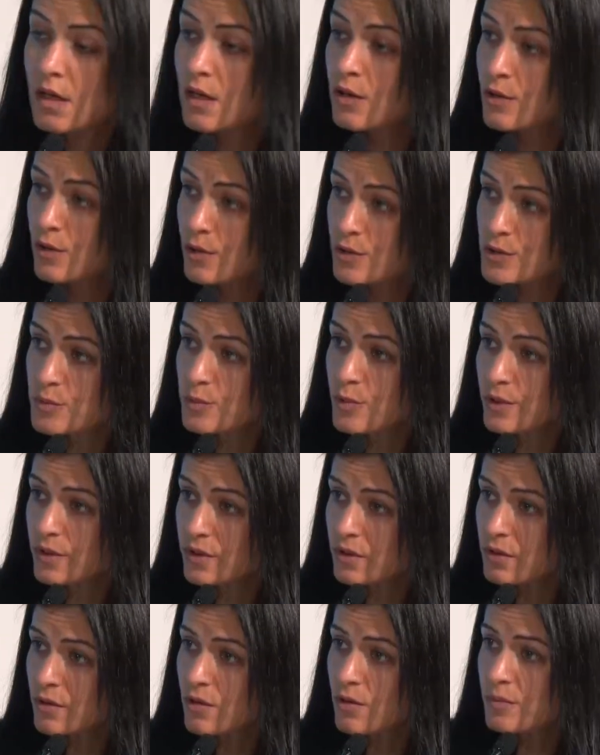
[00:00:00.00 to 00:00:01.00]

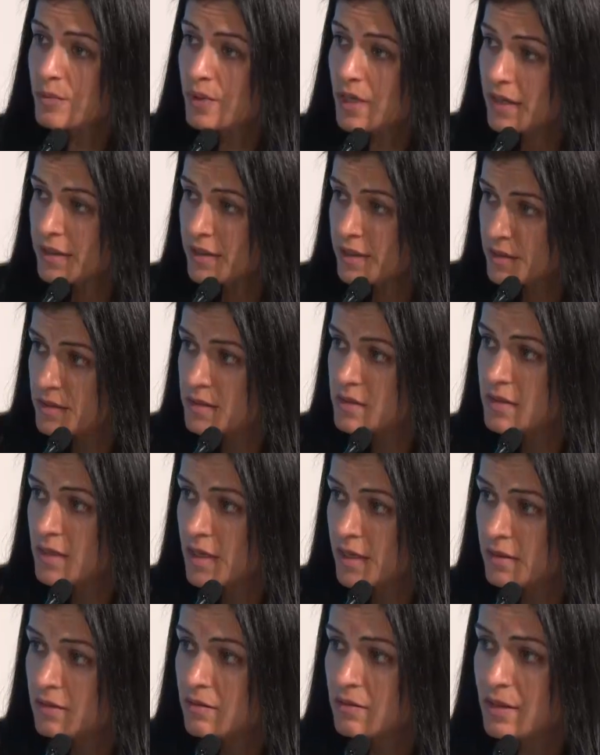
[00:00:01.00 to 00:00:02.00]
cross-border compliance
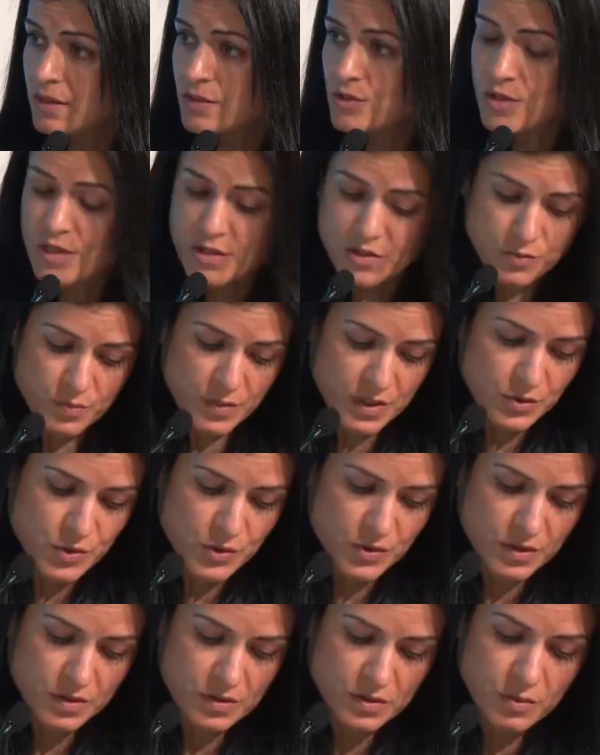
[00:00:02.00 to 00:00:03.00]
that Rajesh
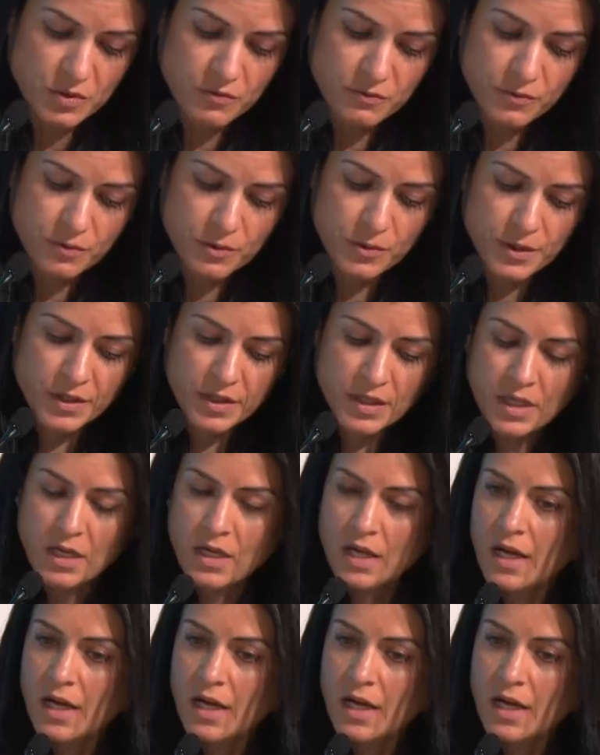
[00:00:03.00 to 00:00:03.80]
mentioned before,